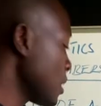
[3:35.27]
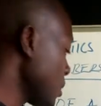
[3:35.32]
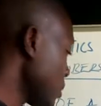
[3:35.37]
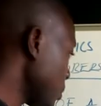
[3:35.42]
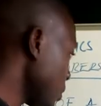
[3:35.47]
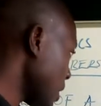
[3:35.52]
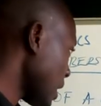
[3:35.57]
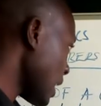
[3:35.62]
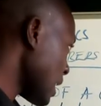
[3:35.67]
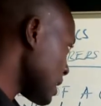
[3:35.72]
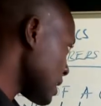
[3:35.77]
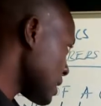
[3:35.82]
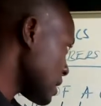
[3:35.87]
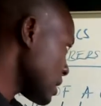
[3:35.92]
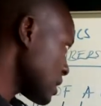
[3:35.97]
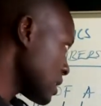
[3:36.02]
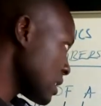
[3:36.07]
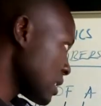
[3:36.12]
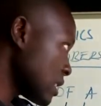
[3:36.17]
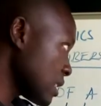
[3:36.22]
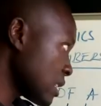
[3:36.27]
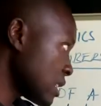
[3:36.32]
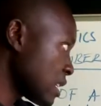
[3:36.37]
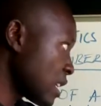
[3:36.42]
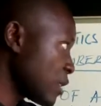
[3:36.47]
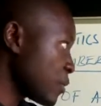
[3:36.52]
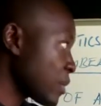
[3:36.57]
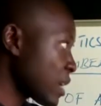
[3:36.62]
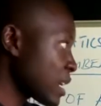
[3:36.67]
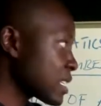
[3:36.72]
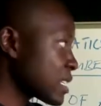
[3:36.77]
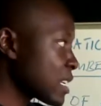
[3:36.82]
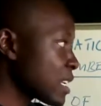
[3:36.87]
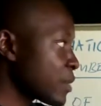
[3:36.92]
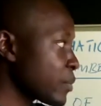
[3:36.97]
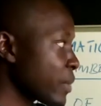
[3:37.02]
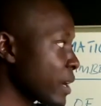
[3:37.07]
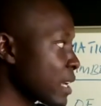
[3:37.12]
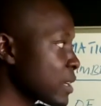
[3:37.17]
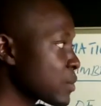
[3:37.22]
plus the imaginary
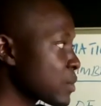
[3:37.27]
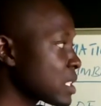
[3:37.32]
part,